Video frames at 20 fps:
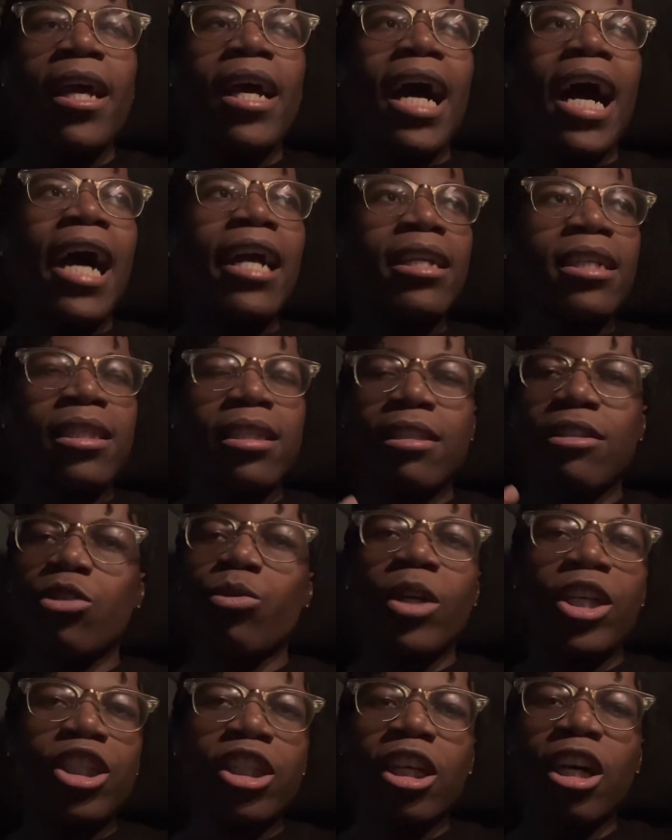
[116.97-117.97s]
I just
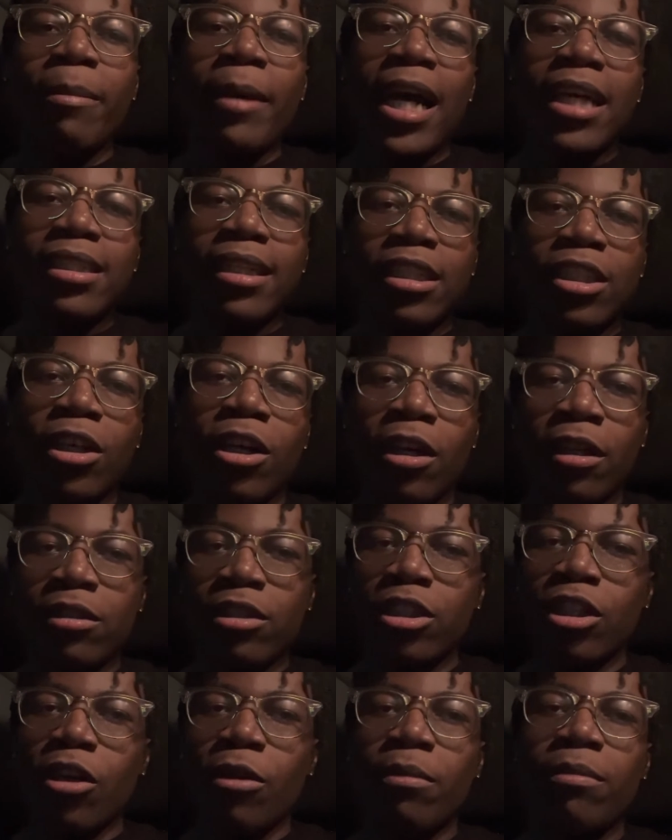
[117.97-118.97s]
switch it up as I talk.
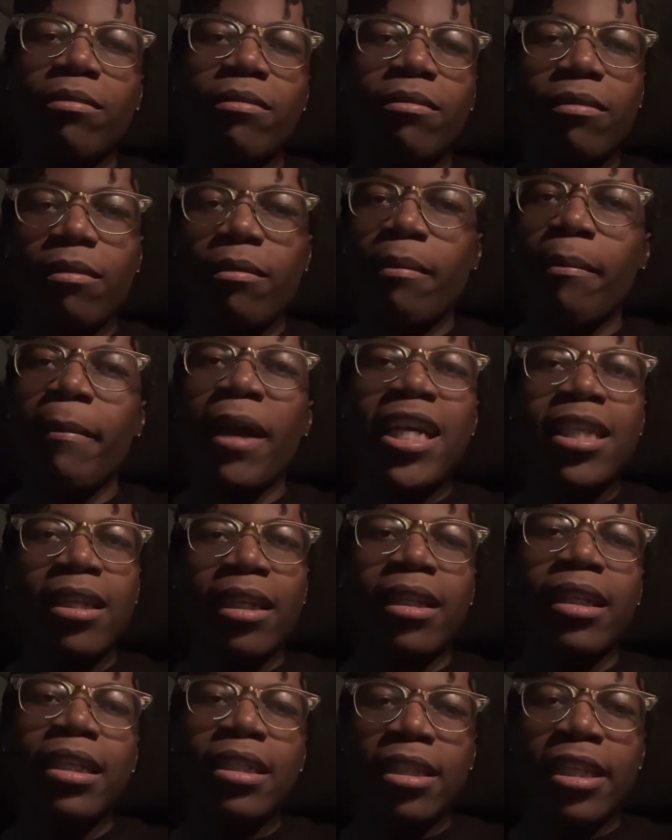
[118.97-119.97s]
So
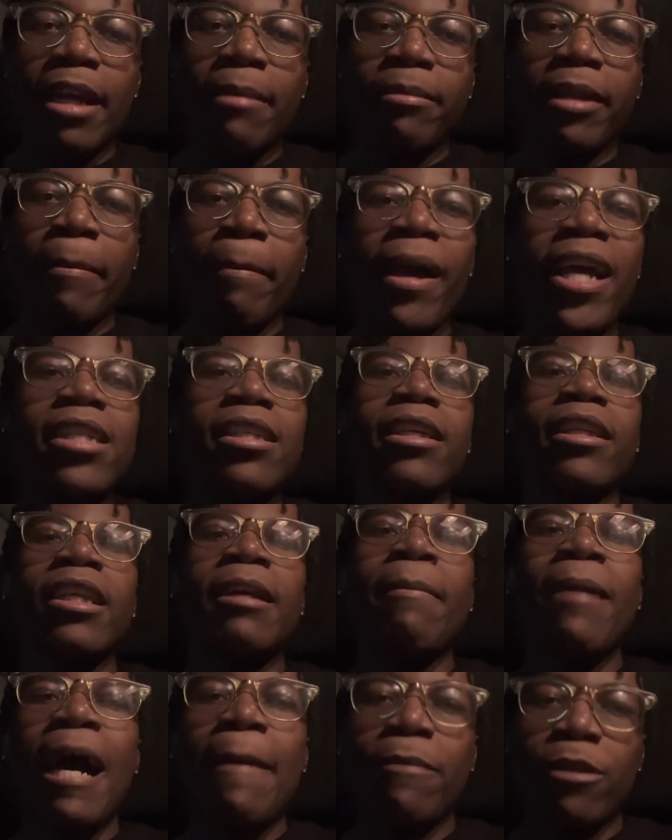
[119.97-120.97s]
basically the same thing. Basically
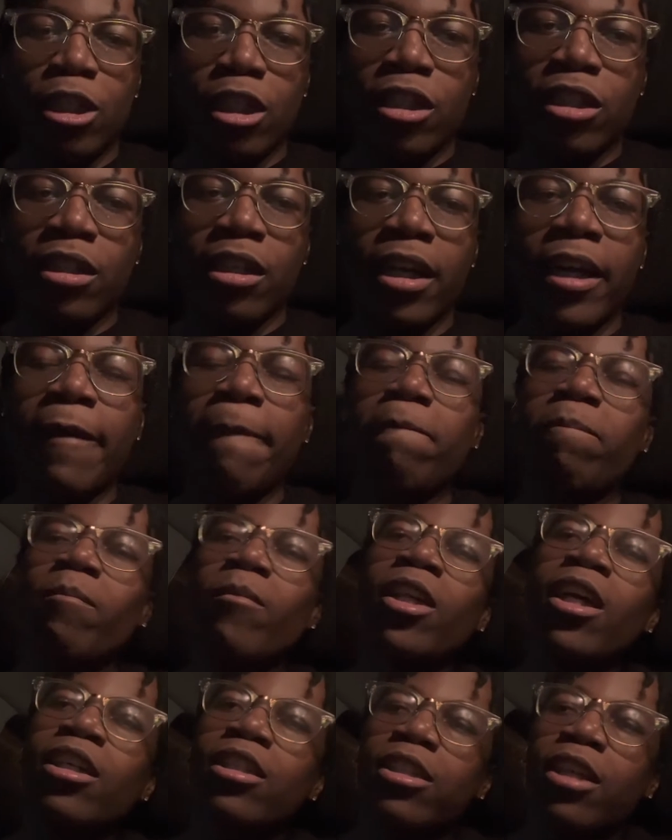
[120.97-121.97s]
my position, all right?
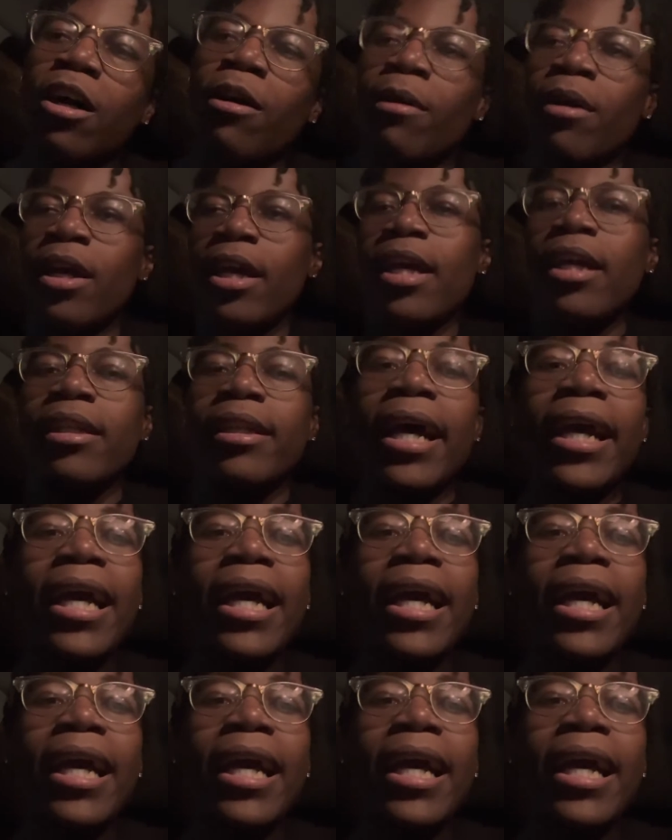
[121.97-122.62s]
So they